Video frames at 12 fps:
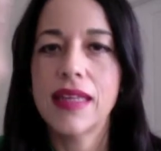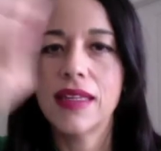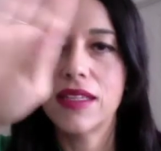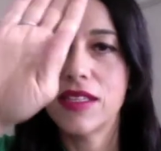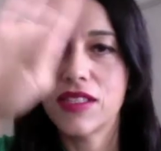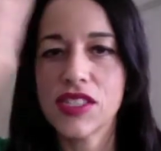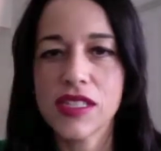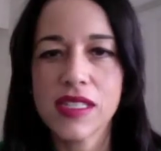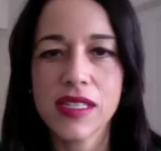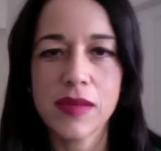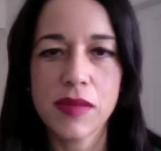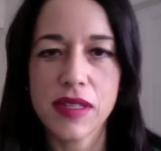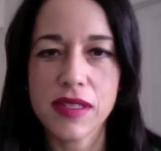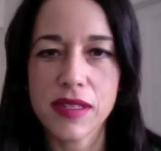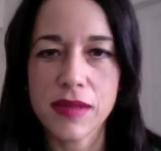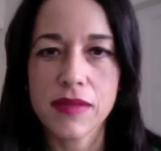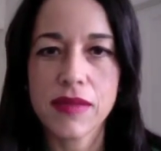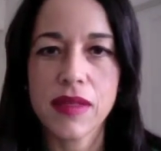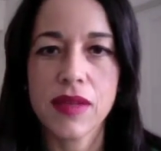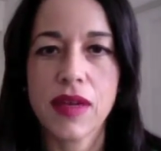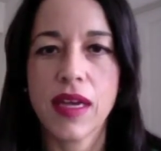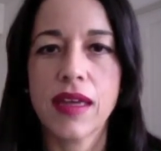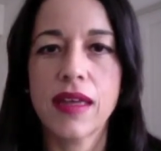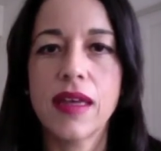It's just symbolism,
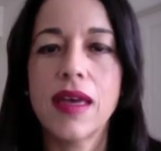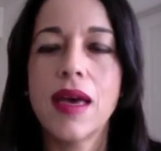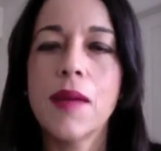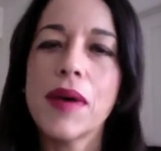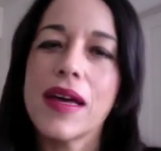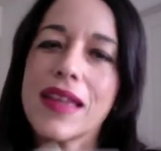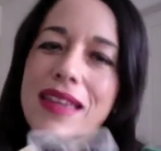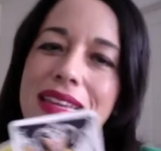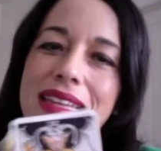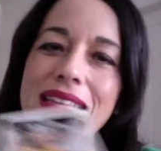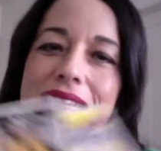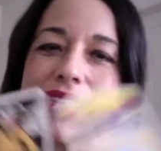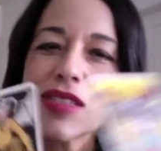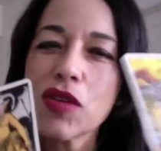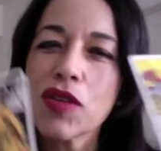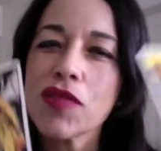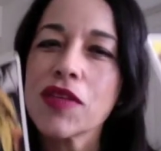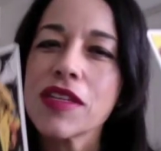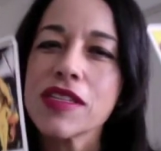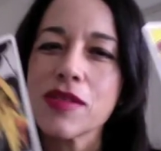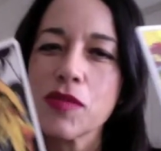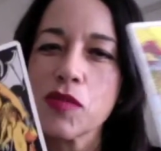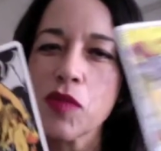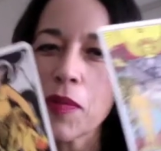okay? But it sort of is
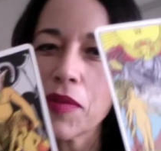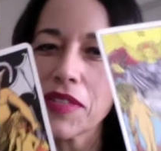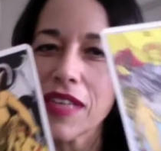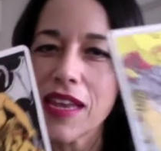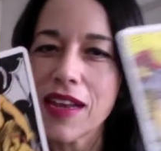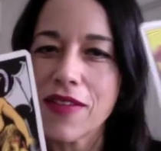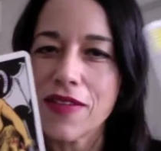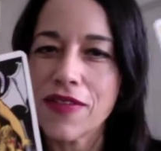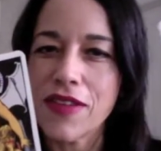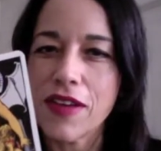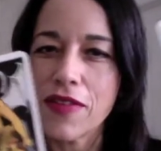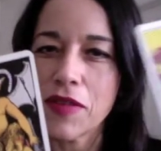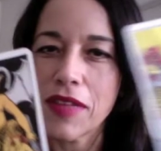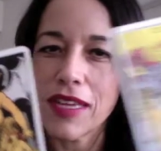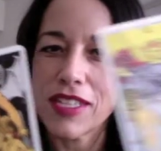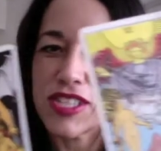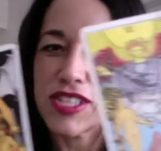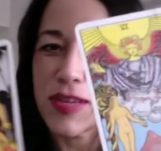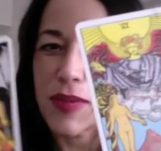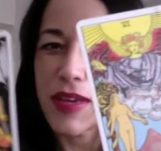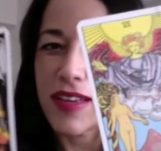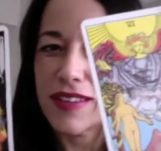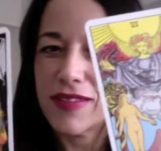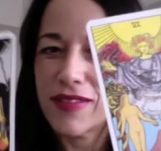representative of relationship
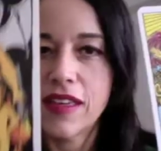hell.